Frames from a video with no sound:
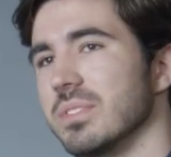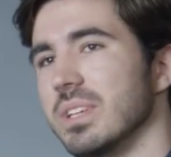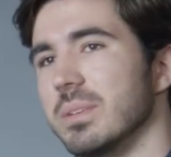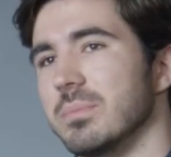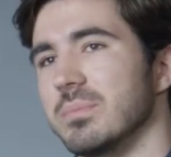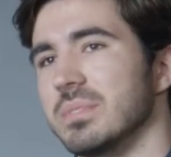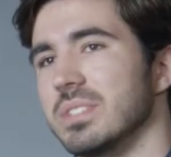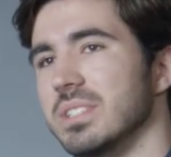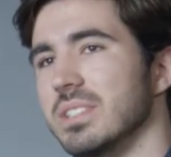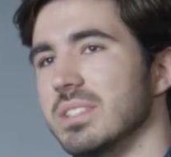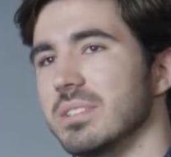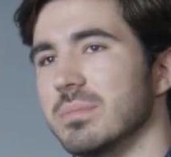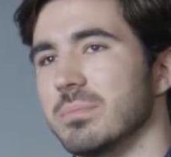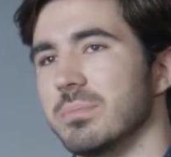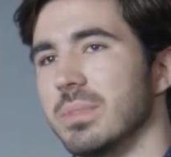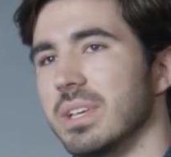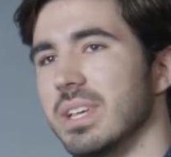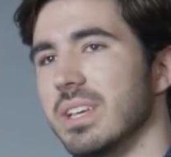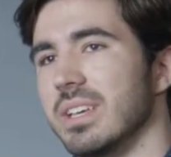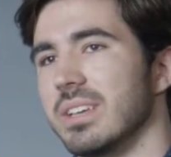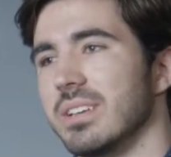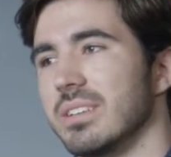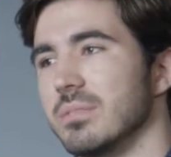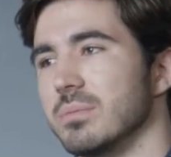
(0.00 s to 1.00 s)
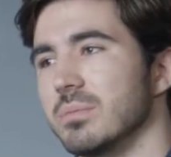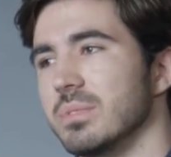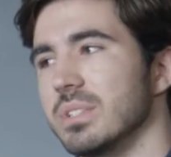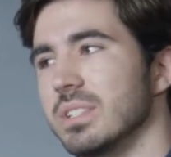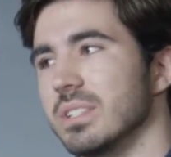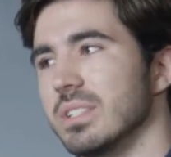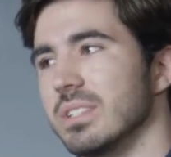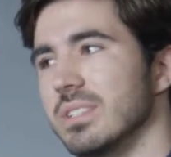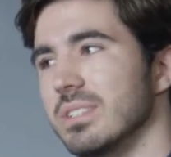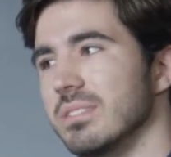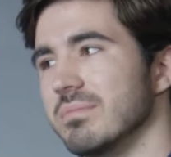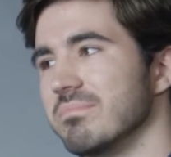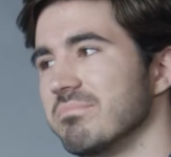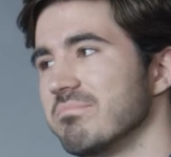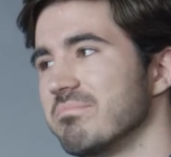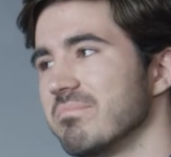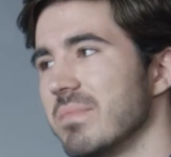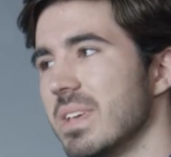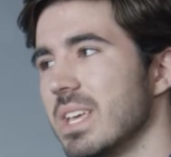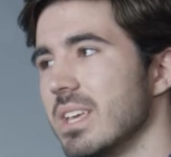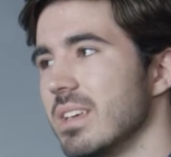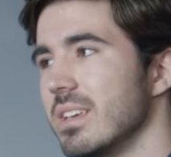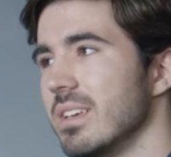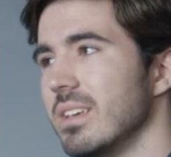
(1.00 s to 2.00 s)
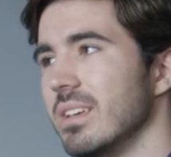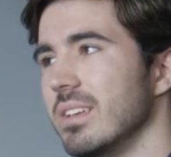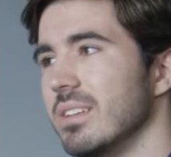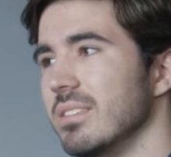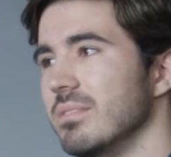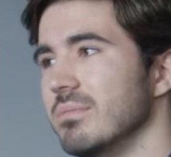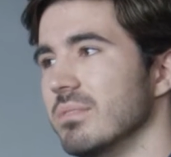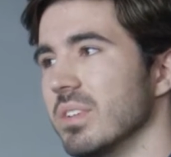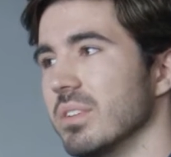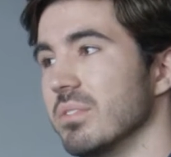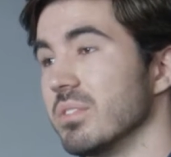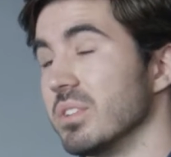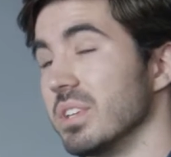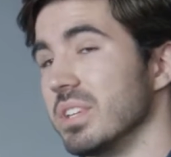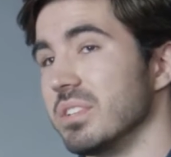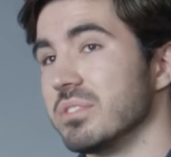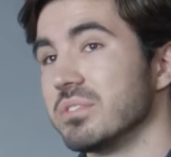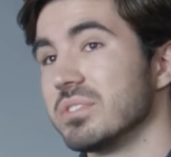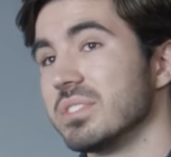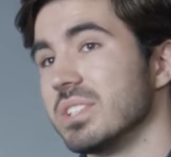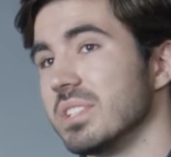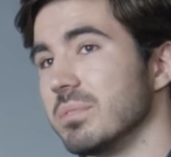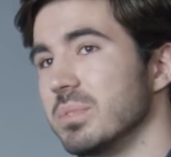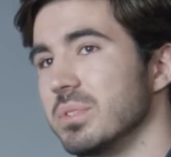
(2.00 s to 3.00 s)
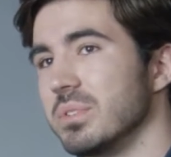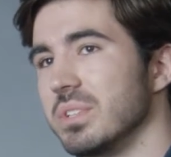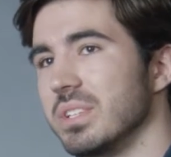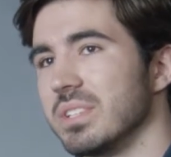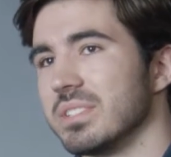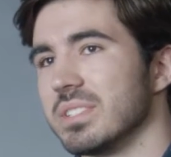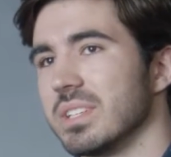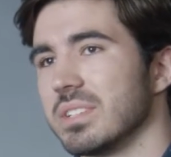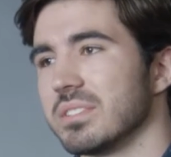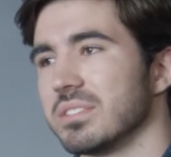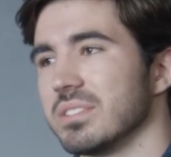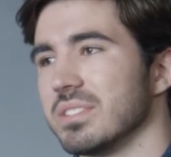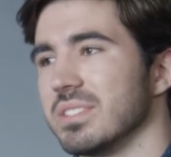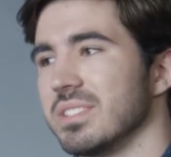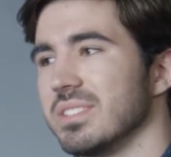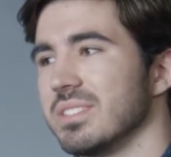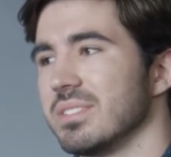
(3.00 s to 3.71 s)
of empty and bare and really not very interesting buildings actually.